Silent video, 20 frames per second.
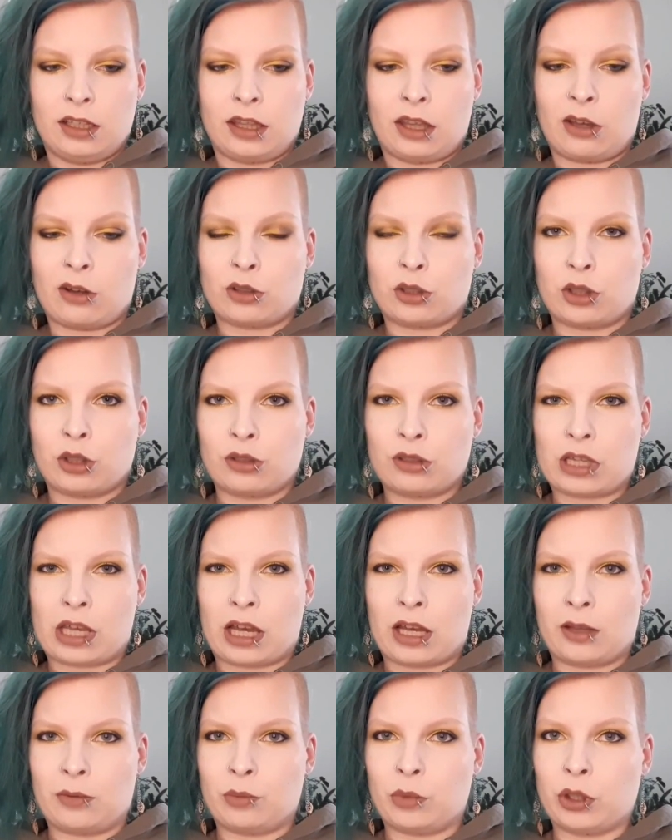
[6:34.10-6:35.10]
the autumn
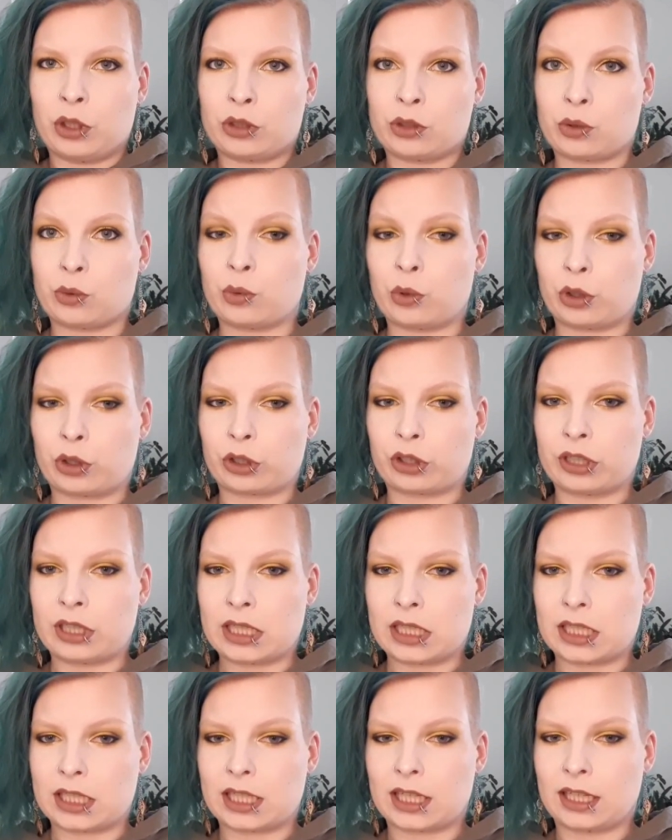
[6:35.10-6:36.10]
time to work on
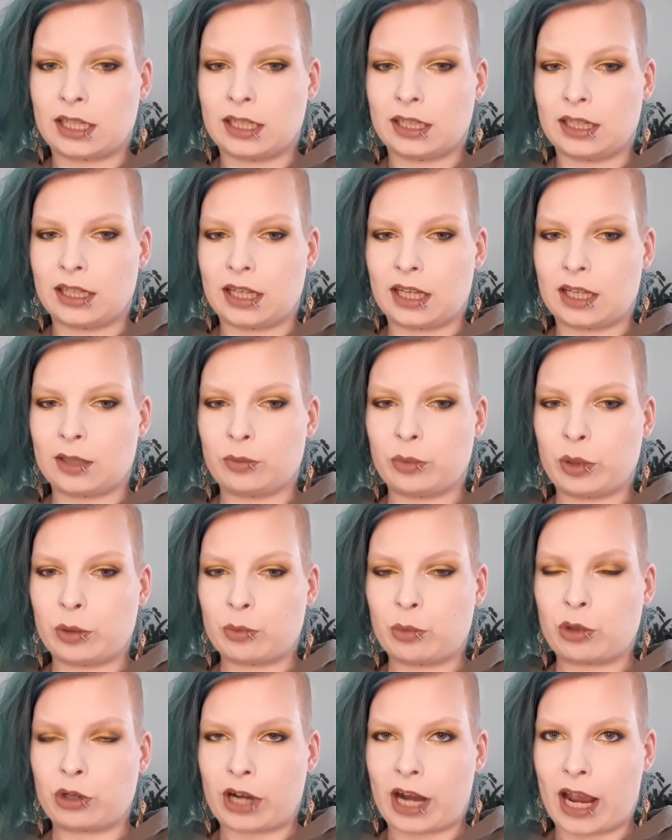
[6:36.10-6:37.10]
it and be
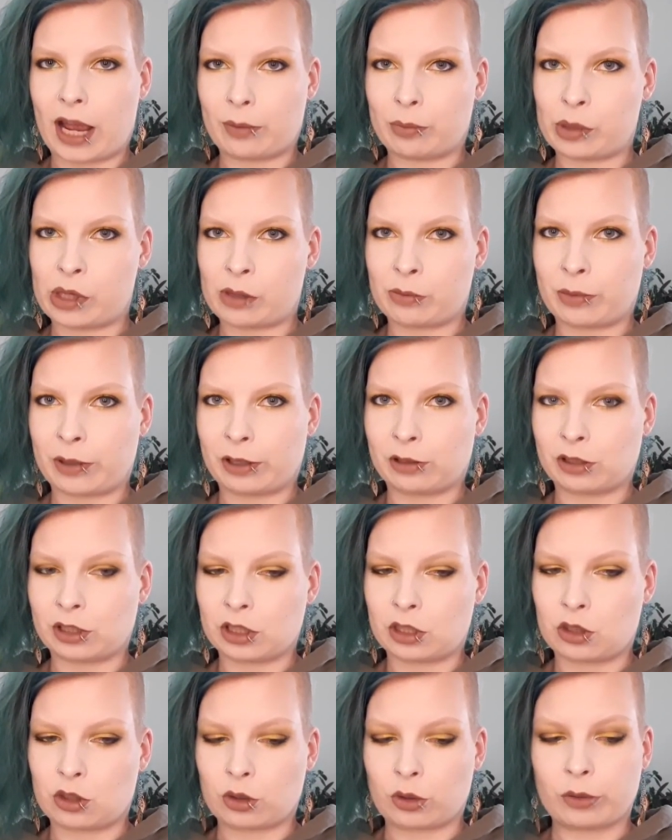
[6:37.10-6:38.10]
more happy about it.
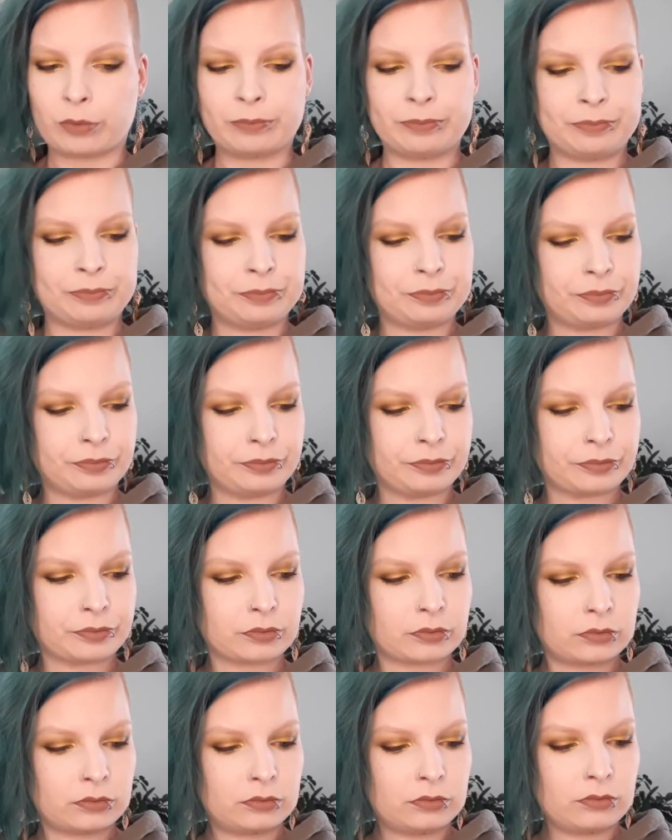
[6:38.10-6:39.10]
So,
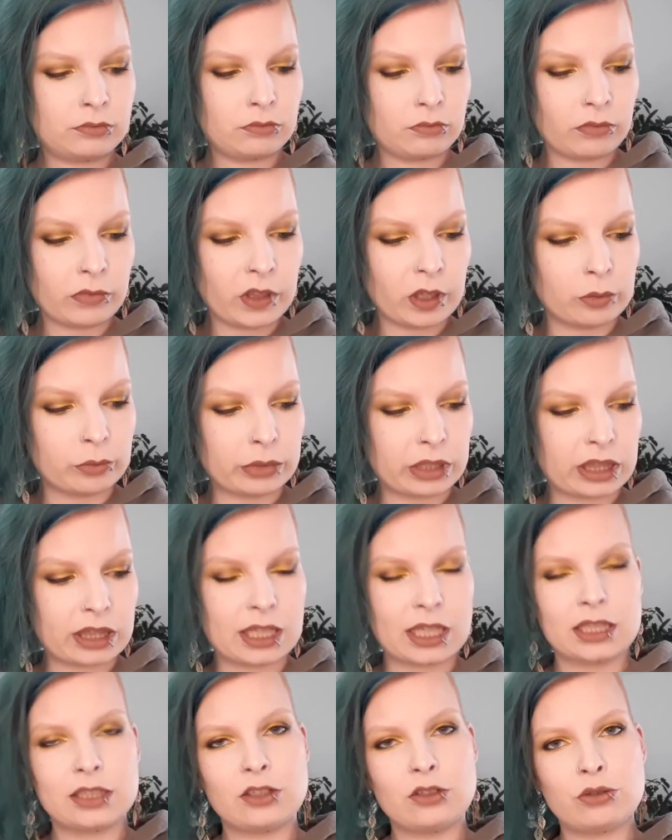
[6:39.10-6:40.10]
but
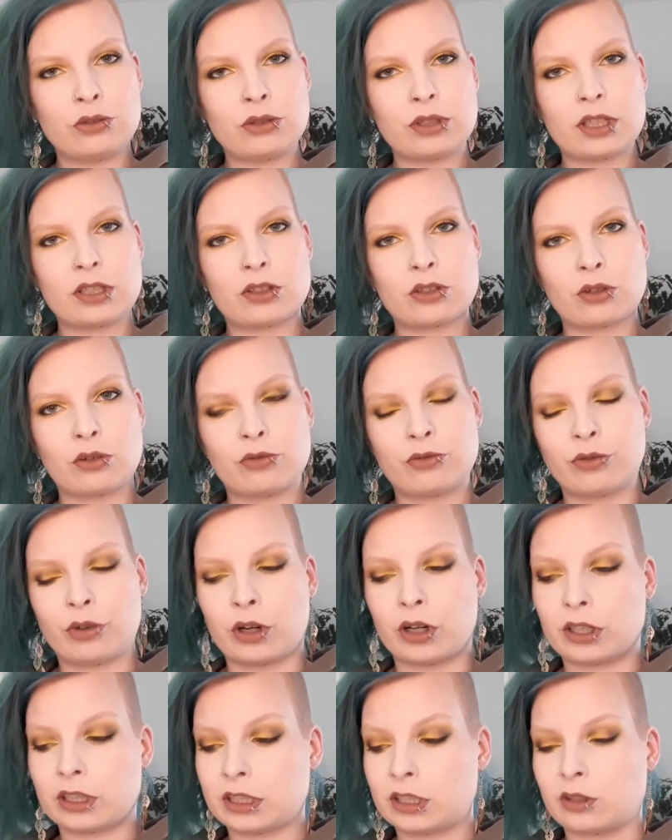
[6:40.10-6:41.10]
10 uses so
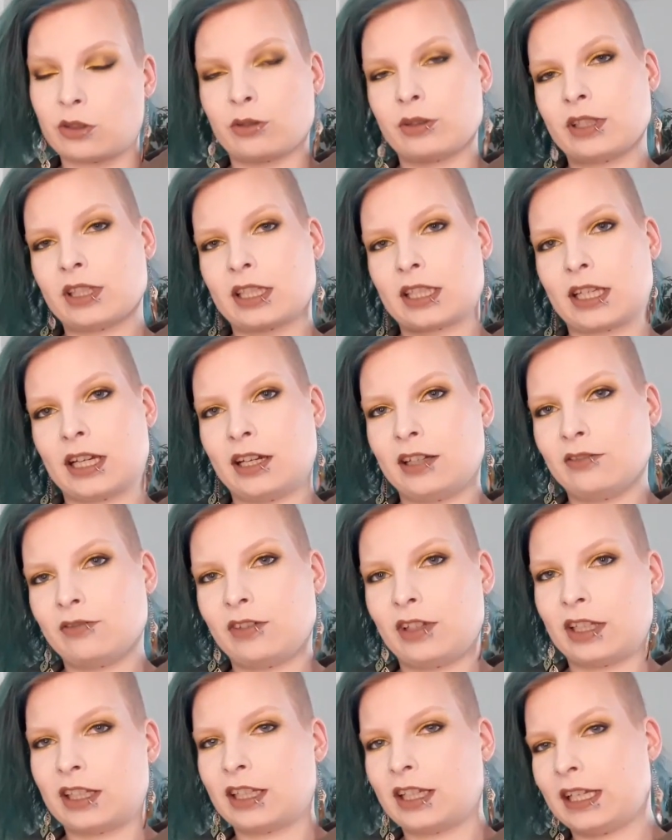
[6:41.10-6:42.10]
far, so it's kind of
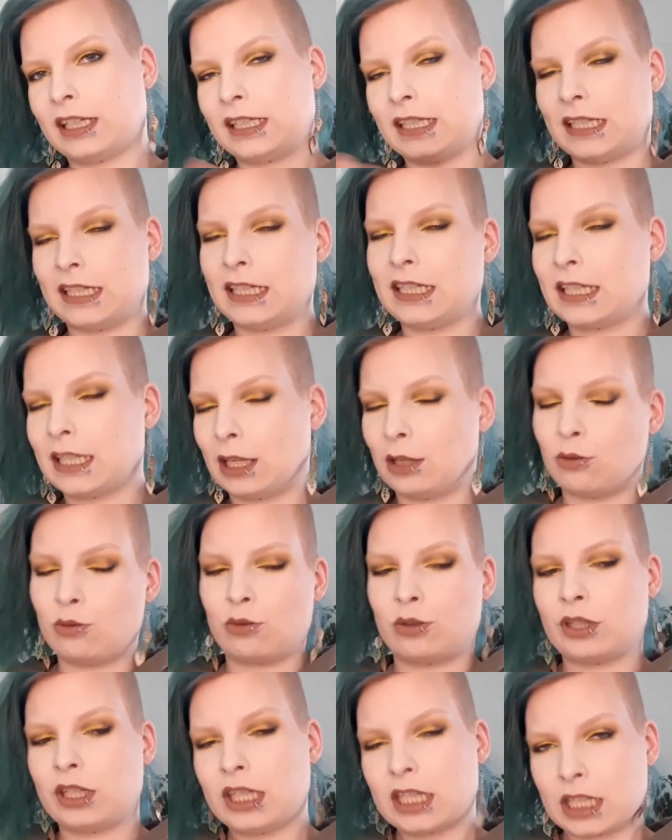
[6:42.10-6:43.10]
like I did
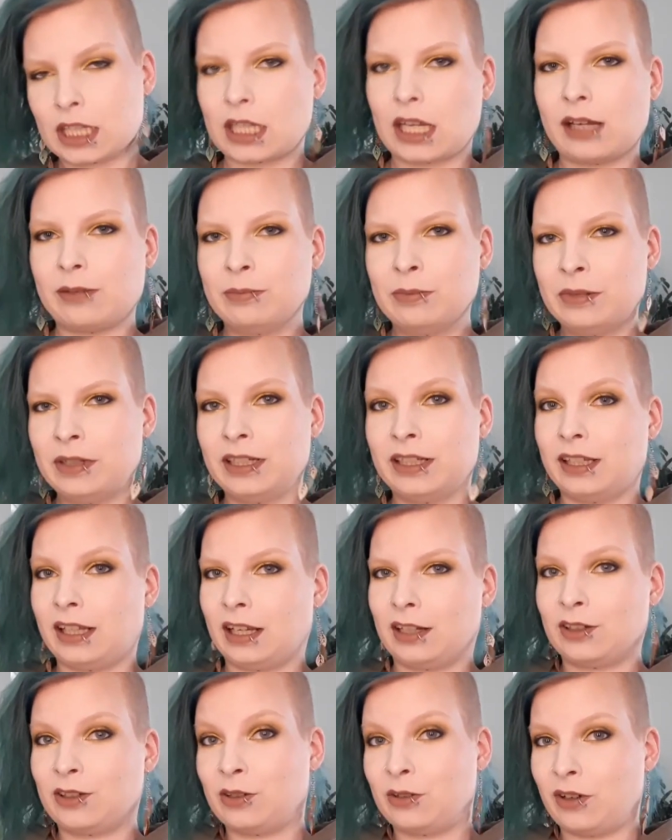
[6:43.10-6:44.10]
use it some.
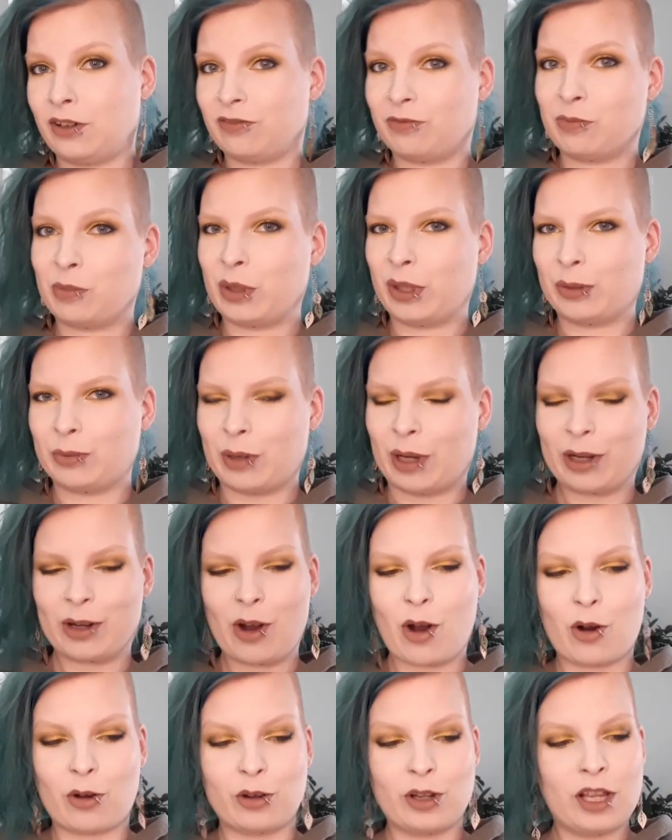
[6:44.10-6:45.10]
That could have been my
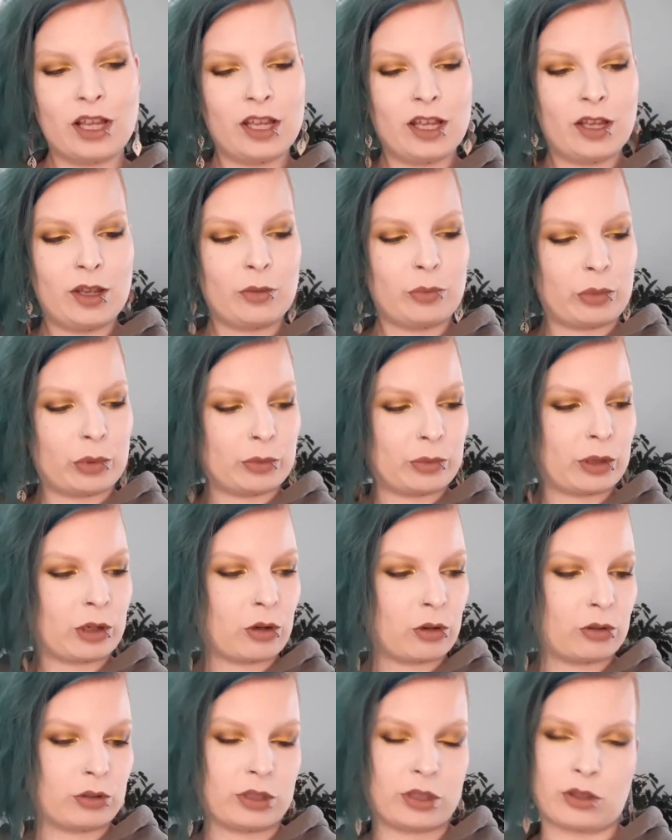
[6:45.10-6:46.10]
goal, but my
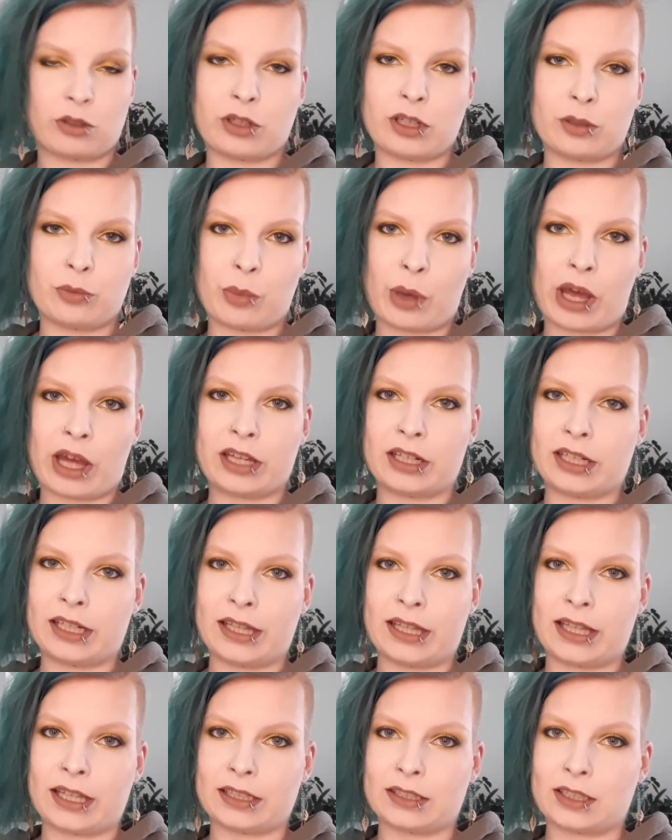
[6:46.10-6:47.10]
goal is to hit pan,
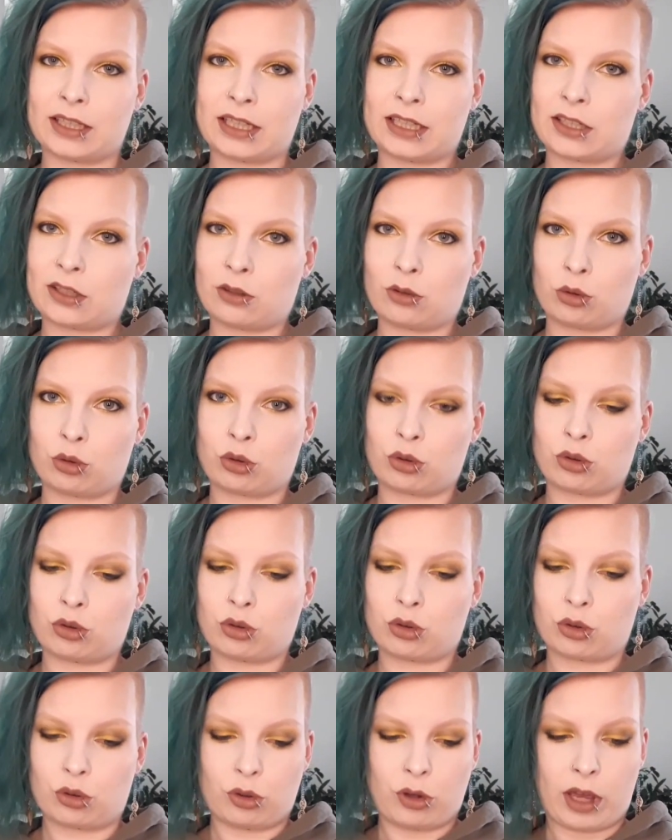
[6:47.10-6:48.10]
and that is not
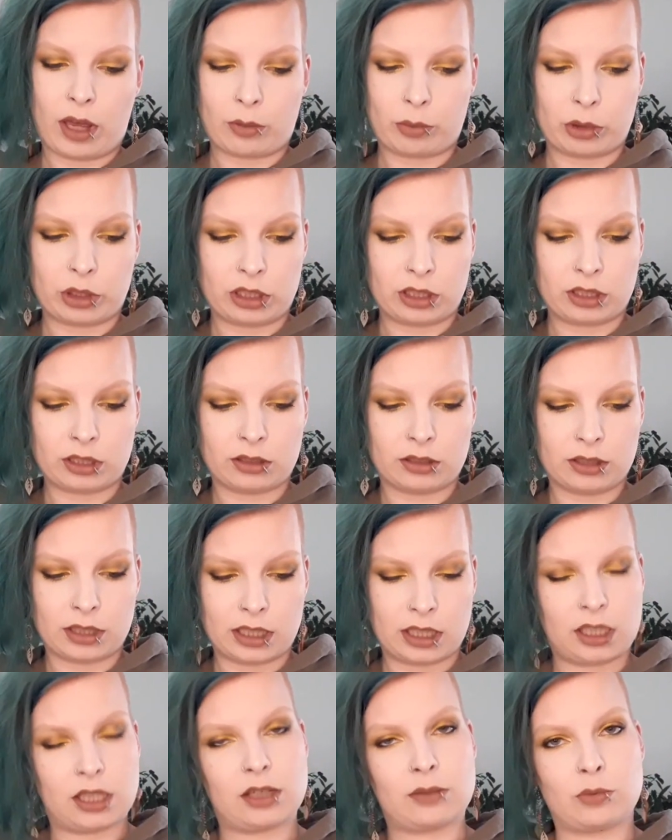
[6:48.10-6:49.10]
happening
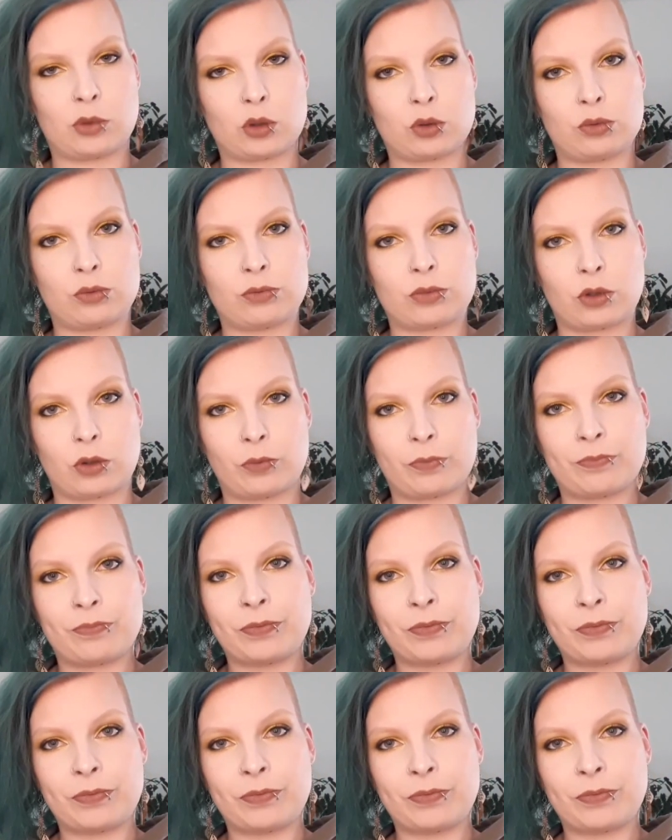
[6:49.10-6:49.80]
in terms of it. So